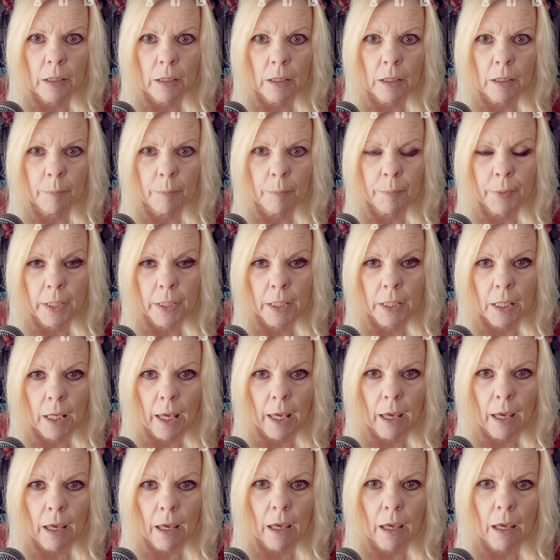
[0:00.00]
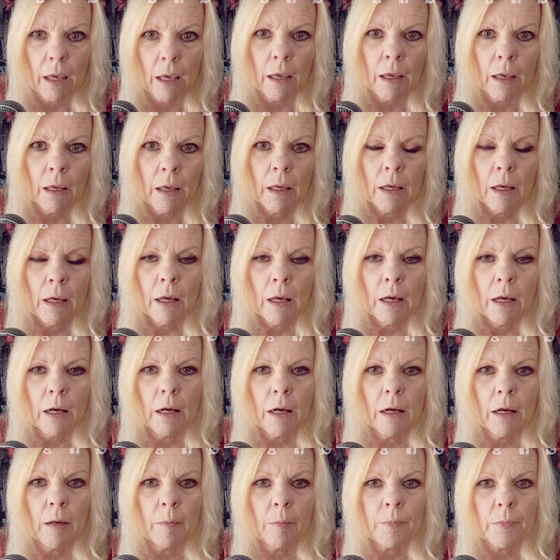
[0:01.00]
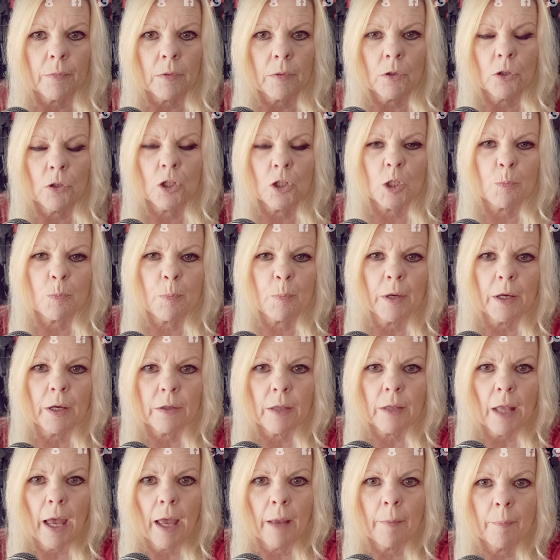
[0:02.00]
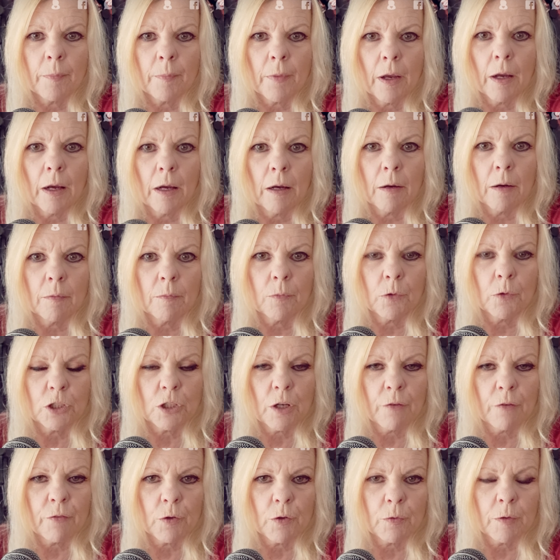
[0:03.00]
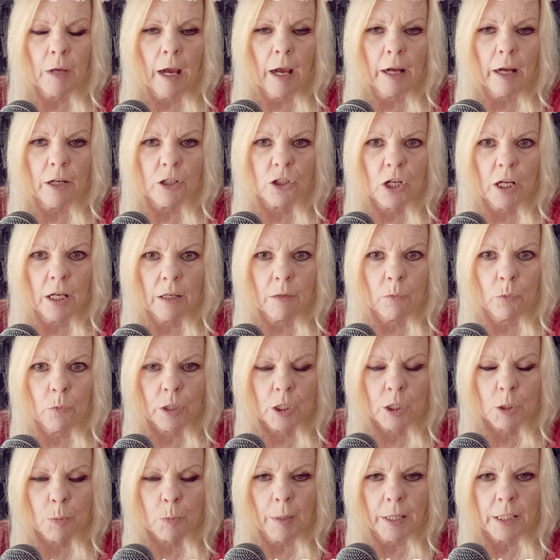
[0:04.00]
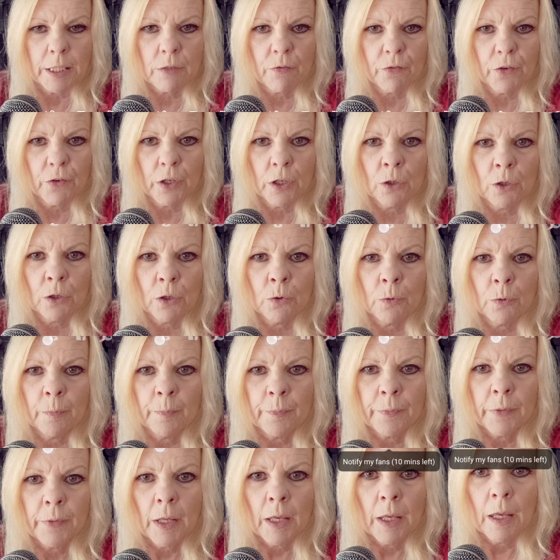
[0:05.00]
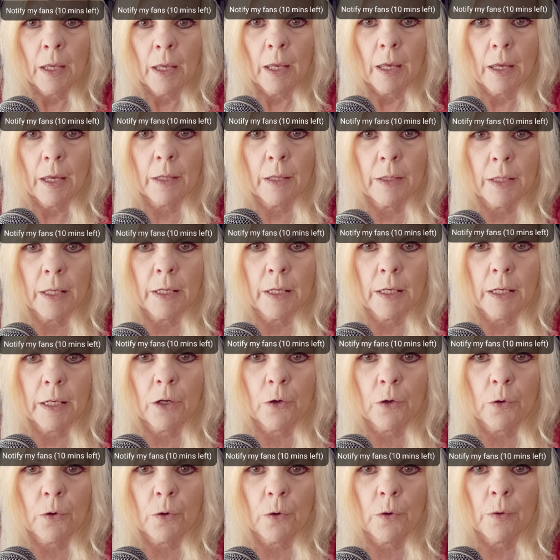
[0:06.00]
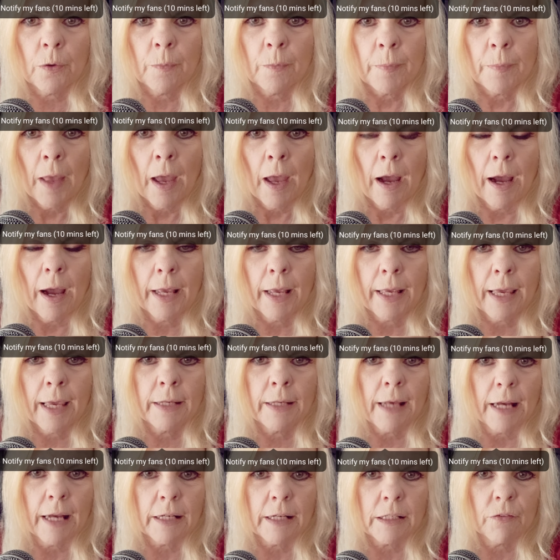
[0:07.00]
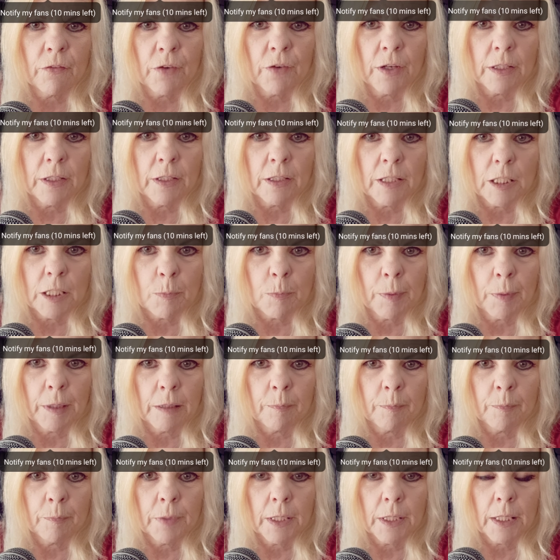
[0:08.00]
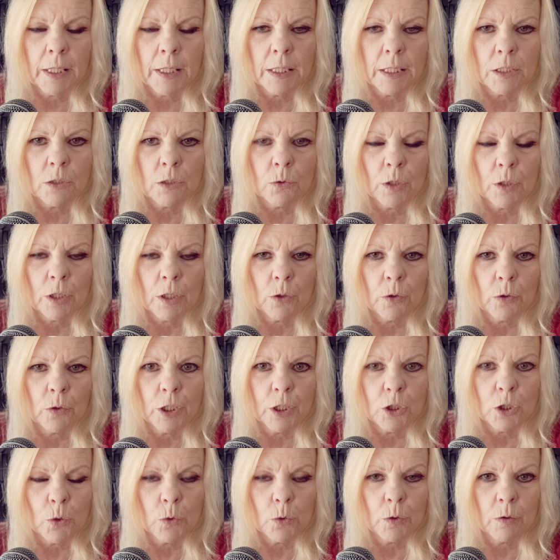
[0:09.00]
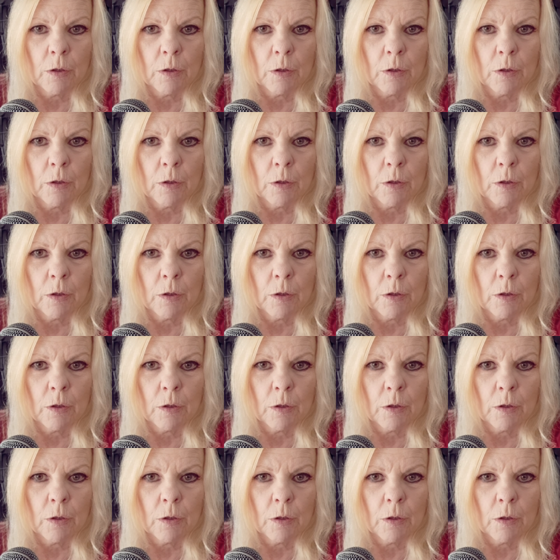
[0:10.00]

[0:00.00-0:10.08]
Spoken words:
PK. You just pick that, whichever hashtag works best for you. And then here, I can't activate this button because you can only do it